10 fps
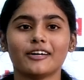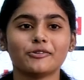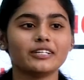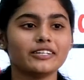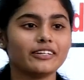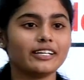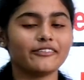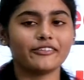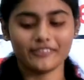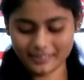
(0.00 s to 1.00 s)
Good evening,
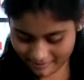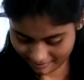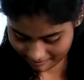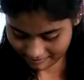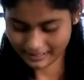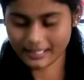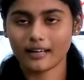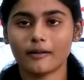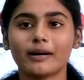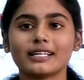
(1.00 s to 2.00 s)
everyone.
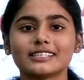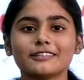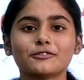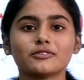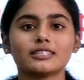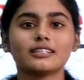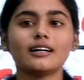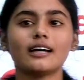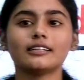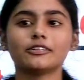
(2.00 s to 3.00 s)
Myself Sujita,
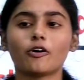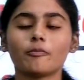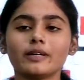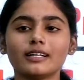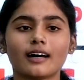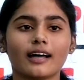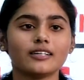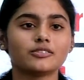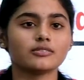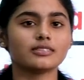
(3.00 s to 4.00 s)
and the topic I
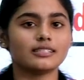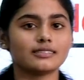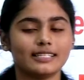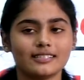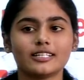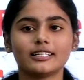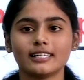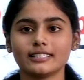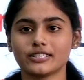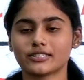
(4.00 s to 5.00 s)
chose is
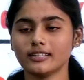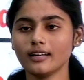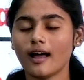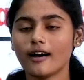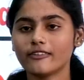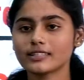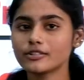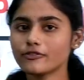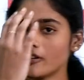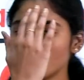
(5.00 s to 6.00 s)
decentralization. First
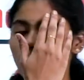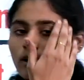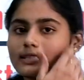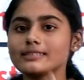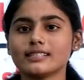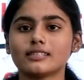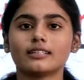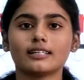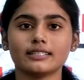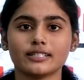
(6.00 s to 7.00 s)
of all, what is
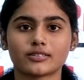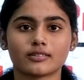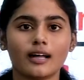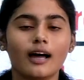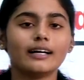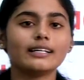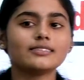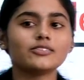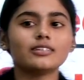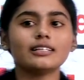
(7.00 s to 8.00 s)
decentralization?
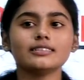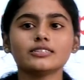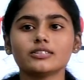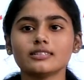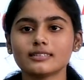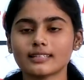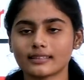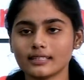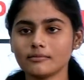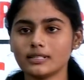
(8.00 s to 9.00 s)
Decentralization is
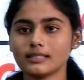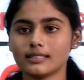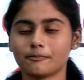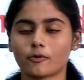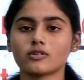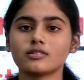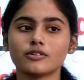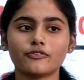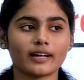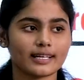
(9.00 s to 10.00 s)
nothing but the process
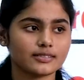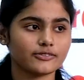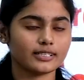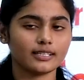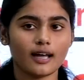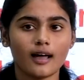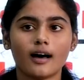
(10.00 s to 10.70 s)
of transferring